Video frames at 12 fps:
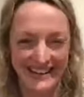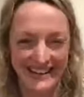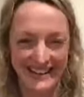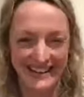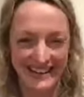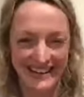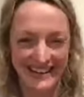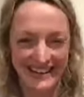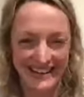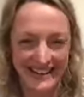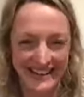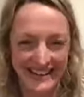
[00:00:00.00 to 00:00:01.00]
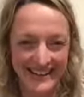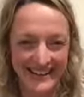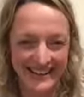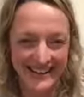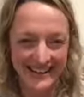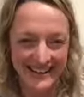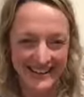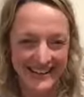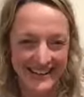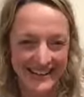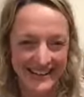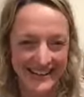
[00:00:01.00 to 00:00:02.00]
And
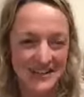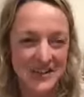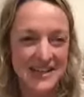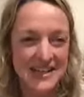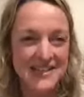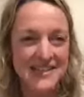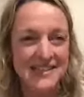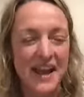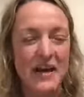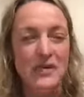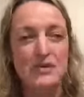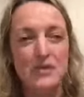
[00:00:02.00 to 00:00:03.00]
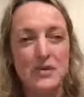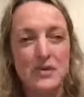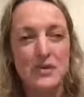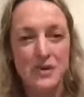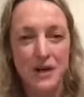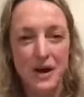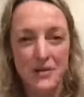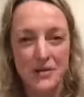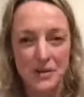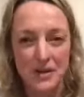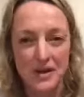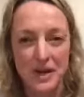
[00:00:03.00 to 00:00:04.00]
you can either stay on your forearms or you can
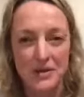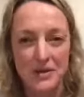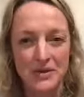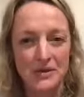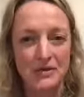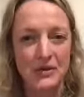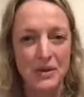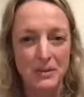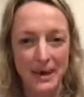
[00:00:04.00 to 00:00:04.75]
come into a forward bend.